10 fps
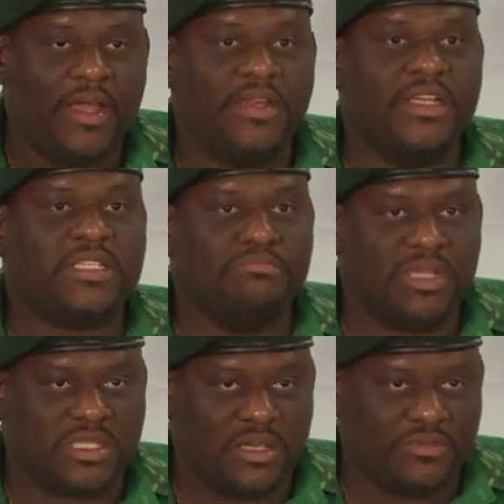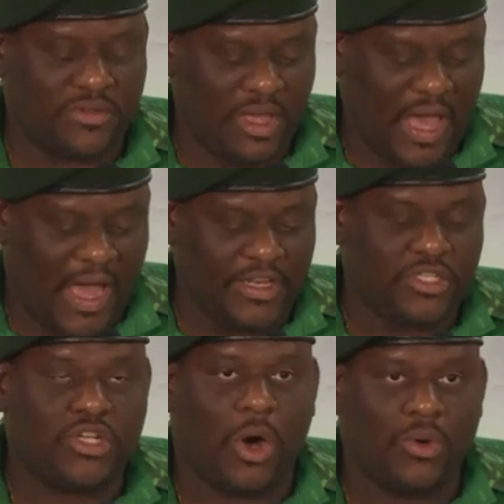dismissive, and
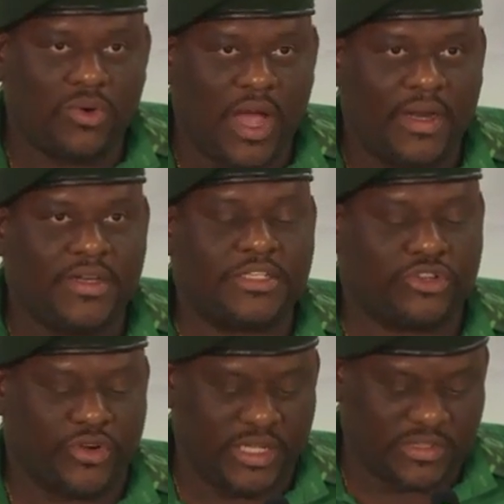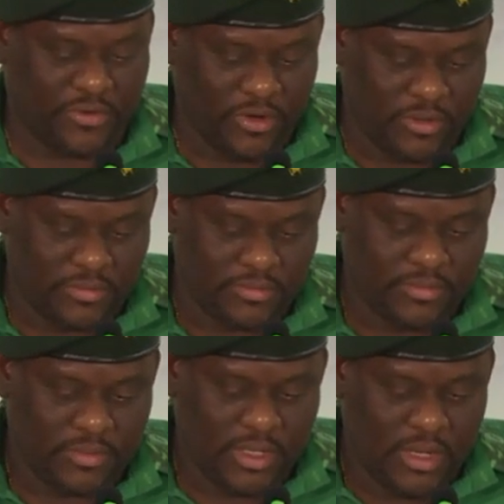downright disgraceful,
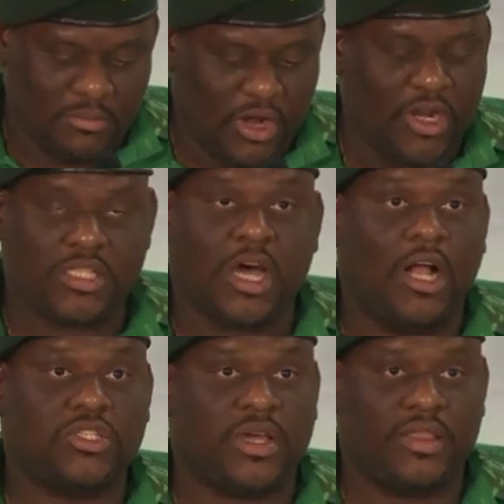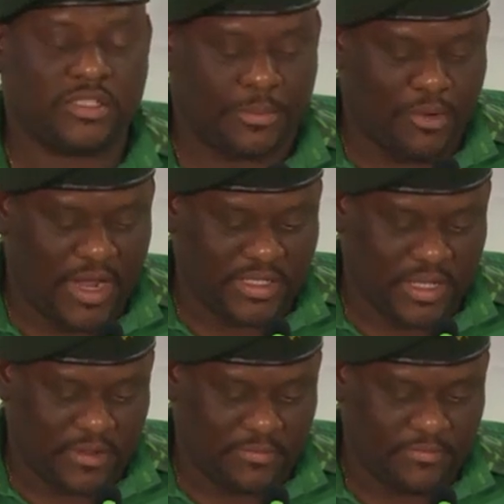but not altogether surprising.